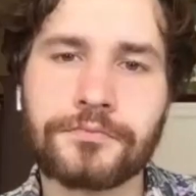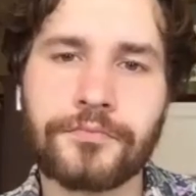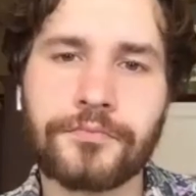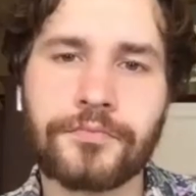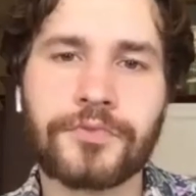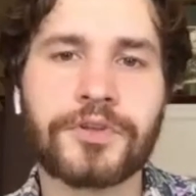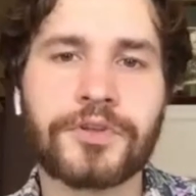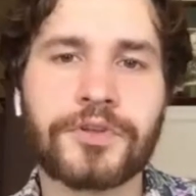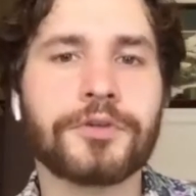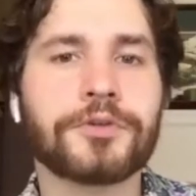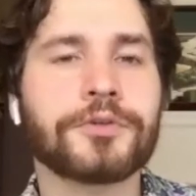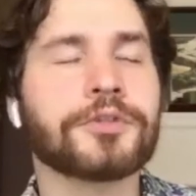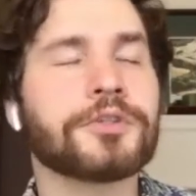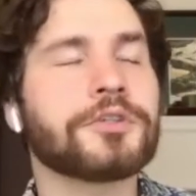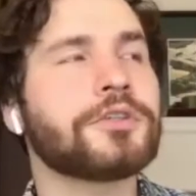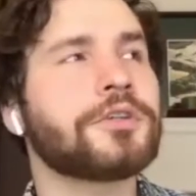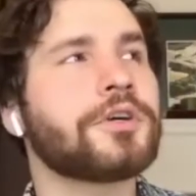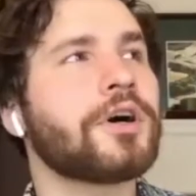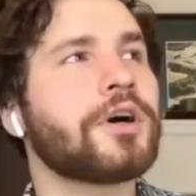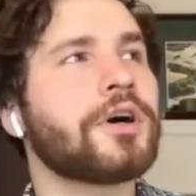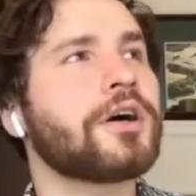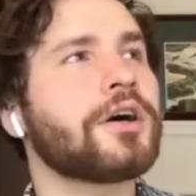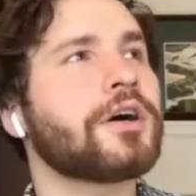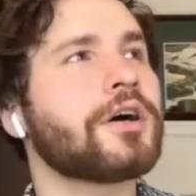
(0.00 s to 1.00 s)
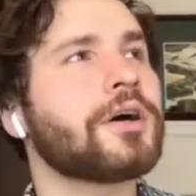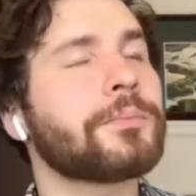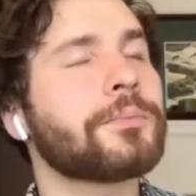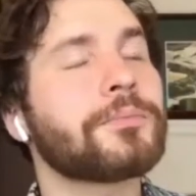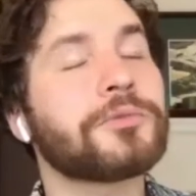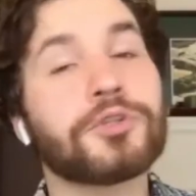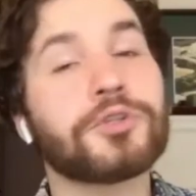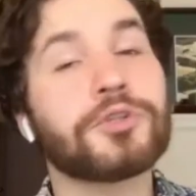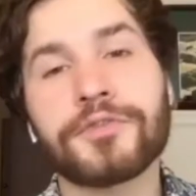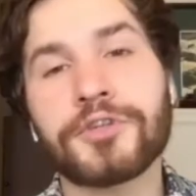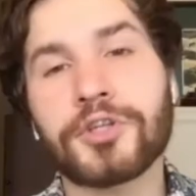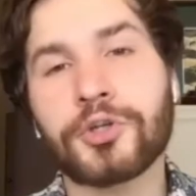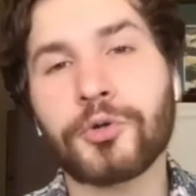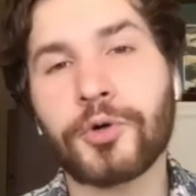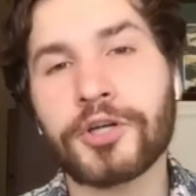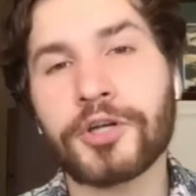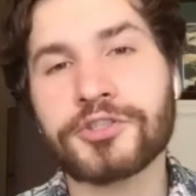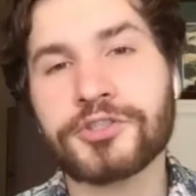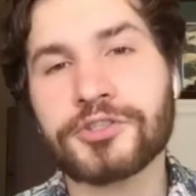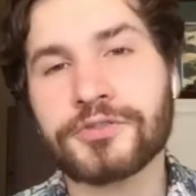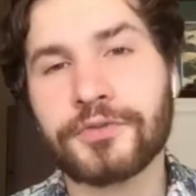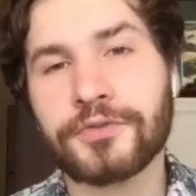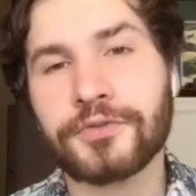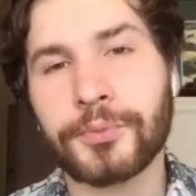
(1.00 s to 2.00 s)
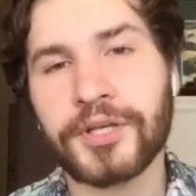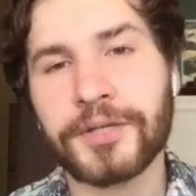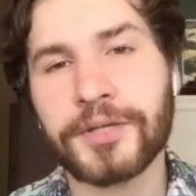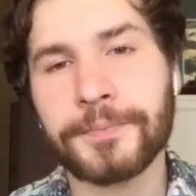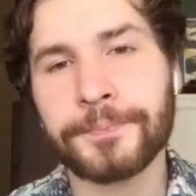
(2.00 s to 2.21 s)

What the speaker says: Cool. Do you have any questions for me?